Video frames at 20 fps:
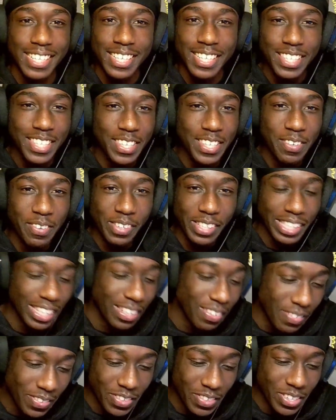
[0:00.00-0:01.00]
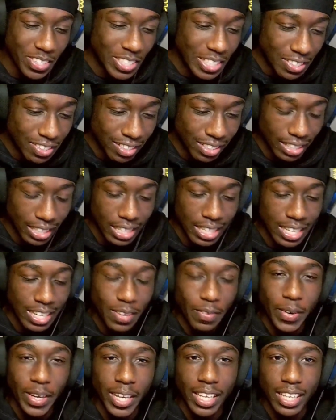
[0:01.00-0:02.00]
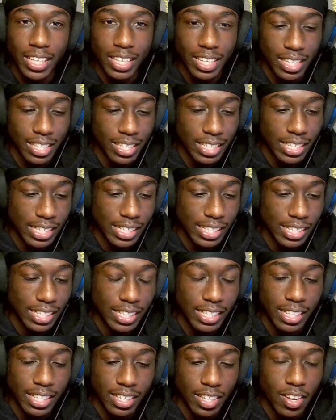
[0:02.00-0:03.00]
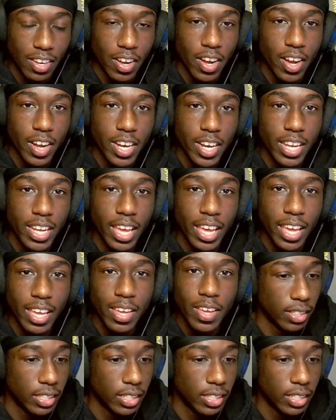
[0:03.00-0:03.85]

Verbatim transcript: You wasn't even on the song. Wait, Kanye.